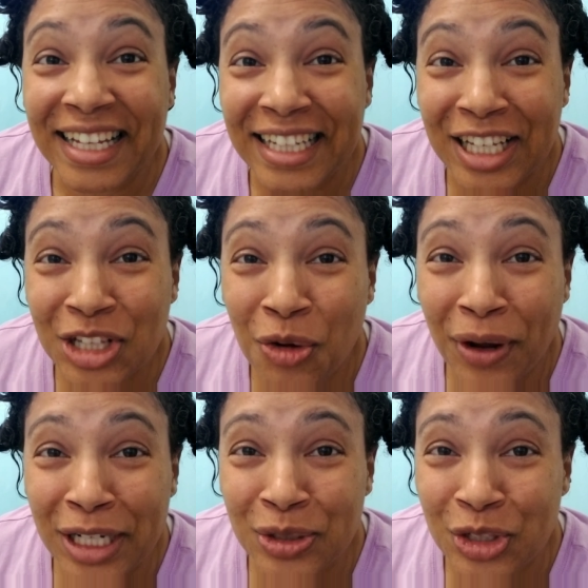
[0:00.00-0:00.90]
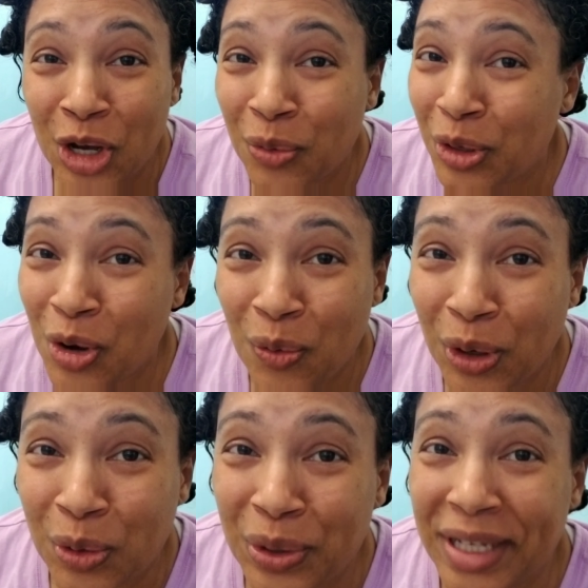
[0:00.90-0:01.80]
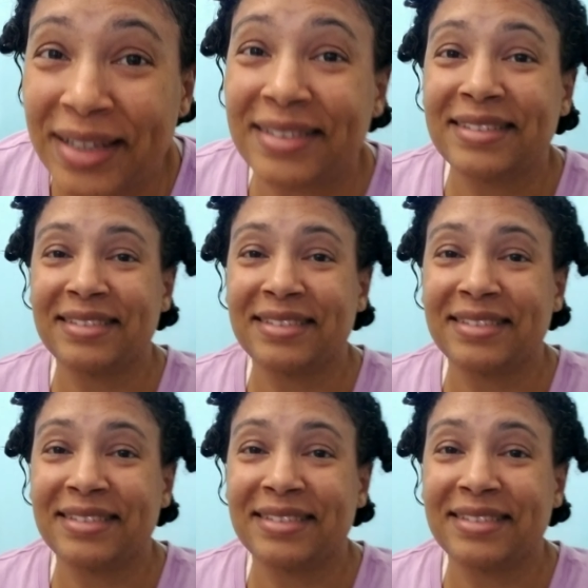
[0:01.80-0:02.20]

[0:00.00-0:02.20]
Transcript: That's all right, though, y'all. We're gonna work with it.